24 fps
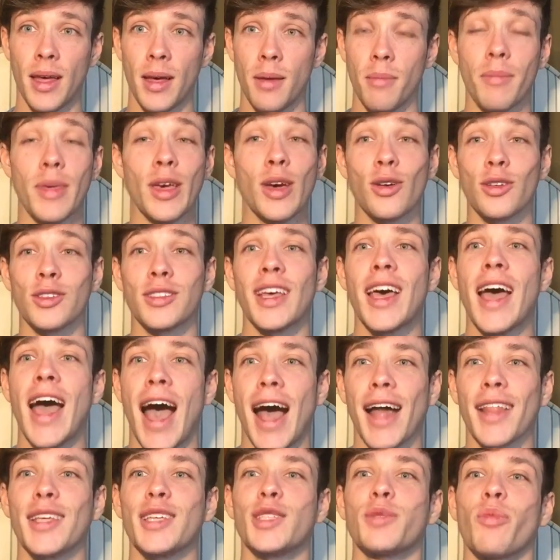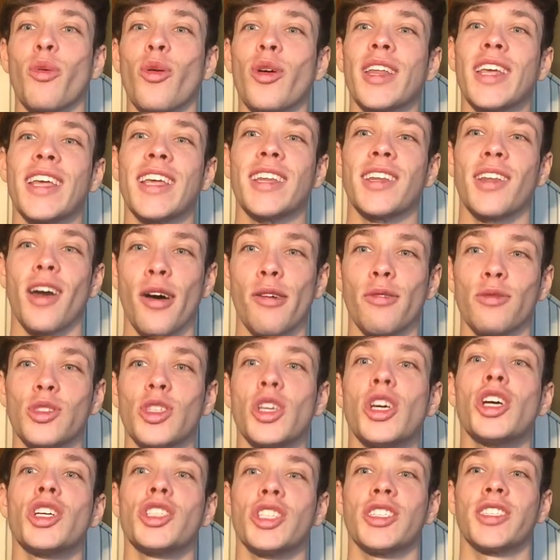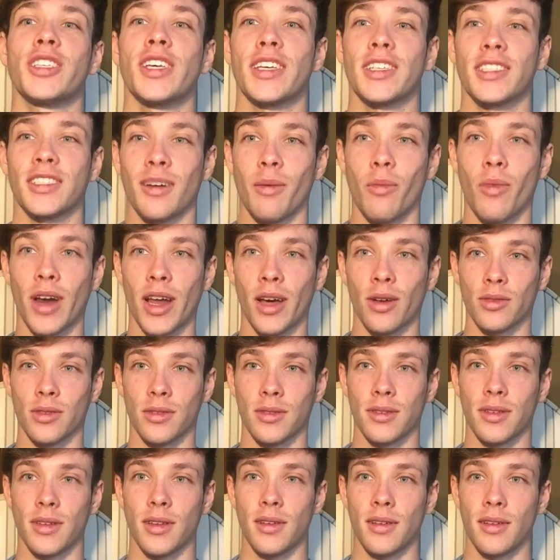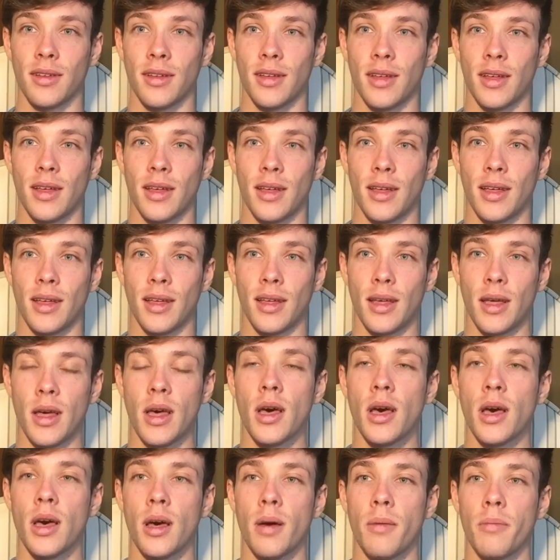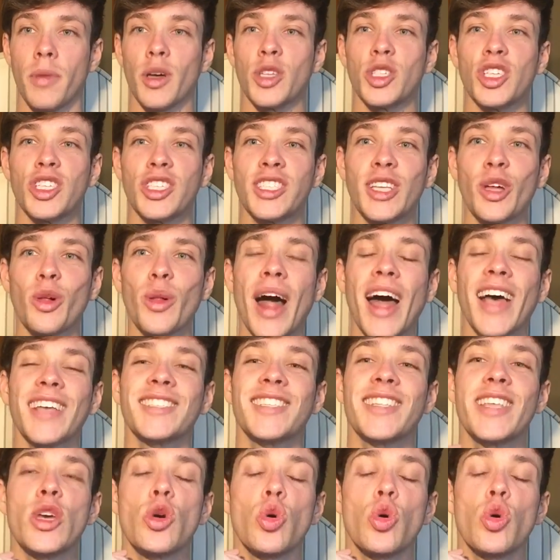because at this point he knows she's seeing someone else. But she still has the